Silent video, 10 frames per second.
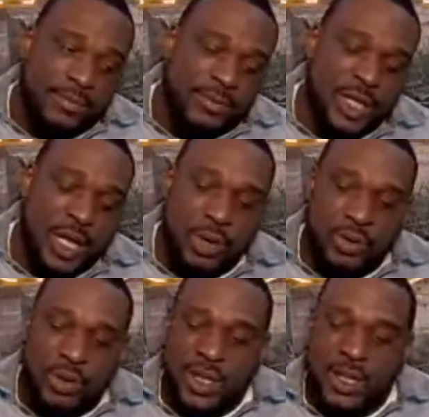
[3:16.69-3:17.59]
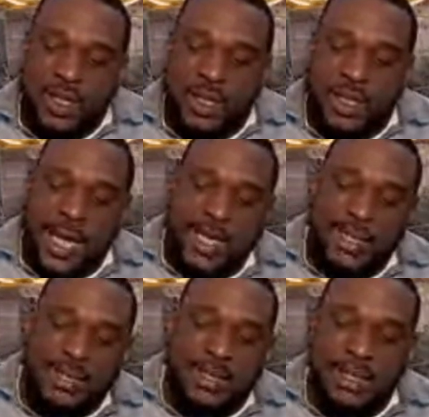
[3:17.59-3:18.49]
Mm-hmm. So,
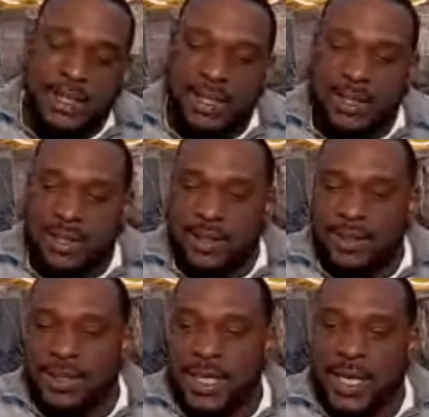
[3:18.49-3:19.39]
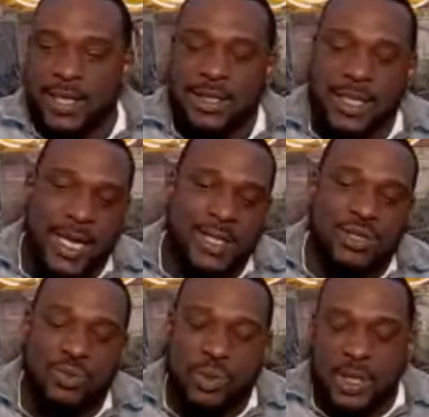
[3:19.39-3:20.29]
Gangsta Terrance
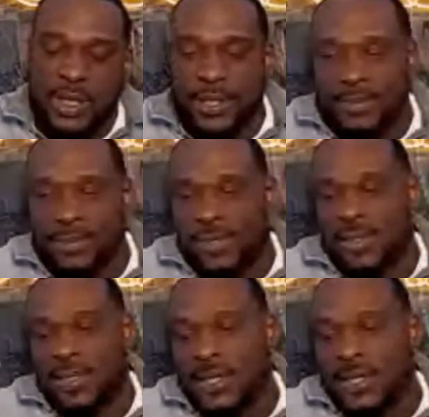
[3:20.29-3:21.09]
Gangsta Williams